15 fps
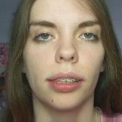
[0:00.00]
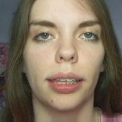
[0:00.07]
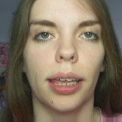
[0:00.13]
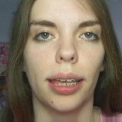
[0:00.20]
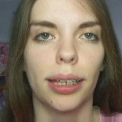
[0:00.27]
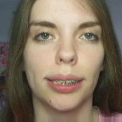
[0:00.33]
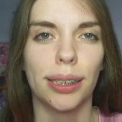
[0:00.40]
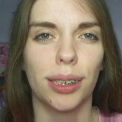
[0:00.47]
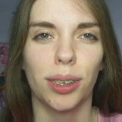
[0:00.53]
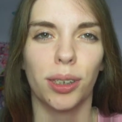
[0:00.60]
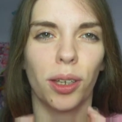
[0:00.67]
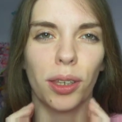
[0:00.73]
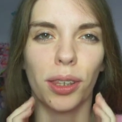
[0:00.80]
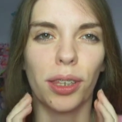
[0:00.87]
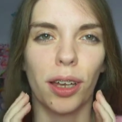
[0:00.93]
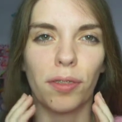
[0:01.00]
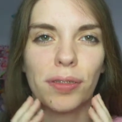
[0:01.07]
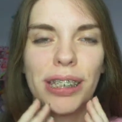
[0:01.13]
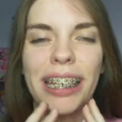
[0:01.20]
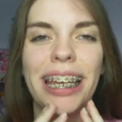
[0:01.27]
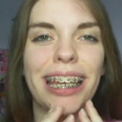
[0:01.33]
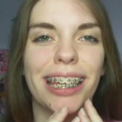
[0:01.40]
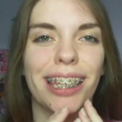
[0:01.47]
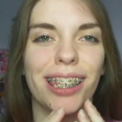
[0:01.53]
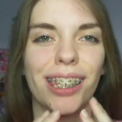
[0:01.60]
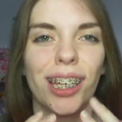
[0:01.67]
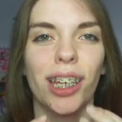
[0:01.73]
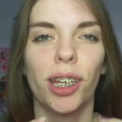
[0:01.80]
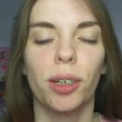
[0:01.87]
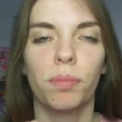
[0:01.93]
there's not enough teeth.
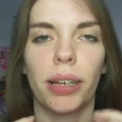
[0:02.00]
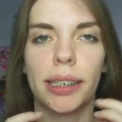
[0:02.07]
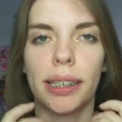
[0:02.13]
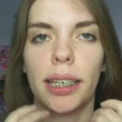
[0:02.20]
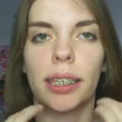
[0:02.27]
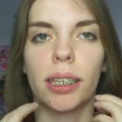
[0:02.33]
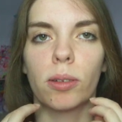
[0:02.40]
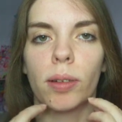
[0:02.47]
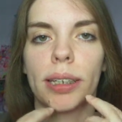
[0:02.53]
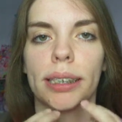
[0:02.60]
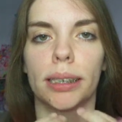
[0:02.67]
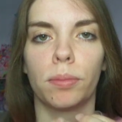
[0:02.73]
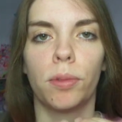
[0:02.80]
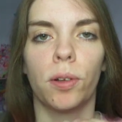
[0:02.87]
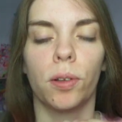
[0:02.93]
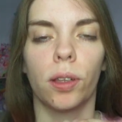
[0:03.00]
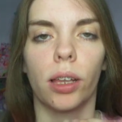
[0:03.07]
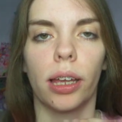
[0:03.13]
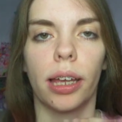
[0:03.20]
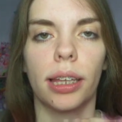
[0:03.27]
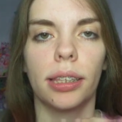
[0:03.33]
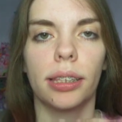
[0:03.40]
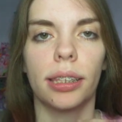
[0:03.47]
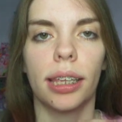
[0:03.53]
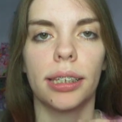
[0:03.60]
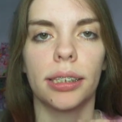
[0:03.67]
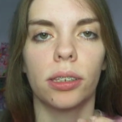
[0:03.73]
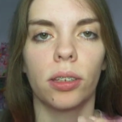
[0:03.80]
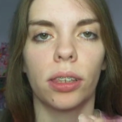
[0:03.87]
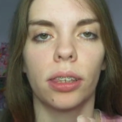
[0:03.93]
My teeth are quite small, and
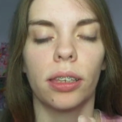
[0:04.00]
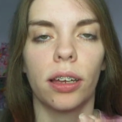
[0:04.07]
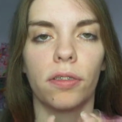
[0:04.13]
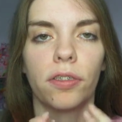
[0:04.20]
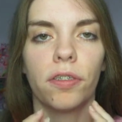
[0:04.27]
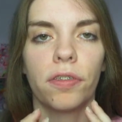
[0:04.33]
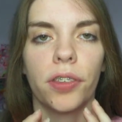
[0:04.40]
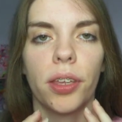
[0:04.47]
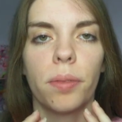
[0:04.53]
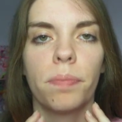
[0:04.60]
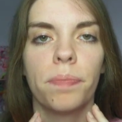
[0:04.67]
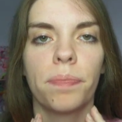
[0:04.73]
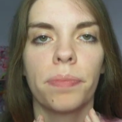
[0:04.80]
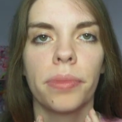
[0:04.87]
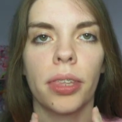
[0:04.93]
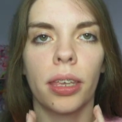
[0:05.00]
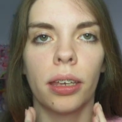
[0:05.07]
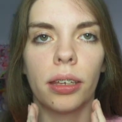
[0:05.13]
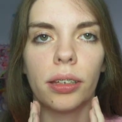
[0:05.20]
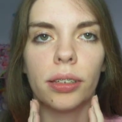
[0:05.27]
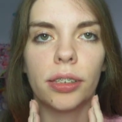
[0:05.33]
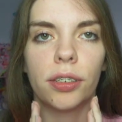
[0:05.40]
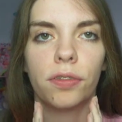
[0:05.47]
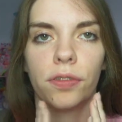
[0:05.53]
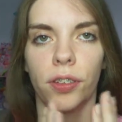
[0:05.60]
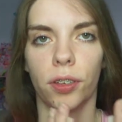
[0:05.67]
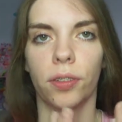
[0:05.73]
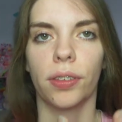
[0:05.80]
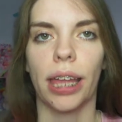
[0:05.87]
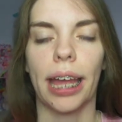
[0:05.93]
there's not enough of them to
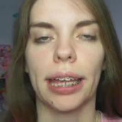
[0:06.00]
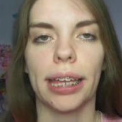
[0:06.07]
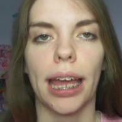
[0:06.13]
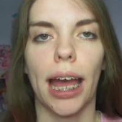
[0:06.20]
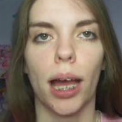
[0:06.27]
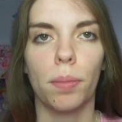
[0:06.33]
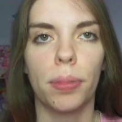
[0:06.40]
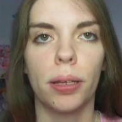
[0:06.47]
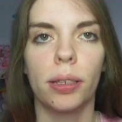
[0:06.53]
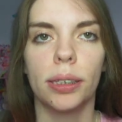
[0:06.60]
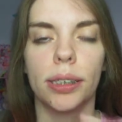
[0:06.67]
fill that gap.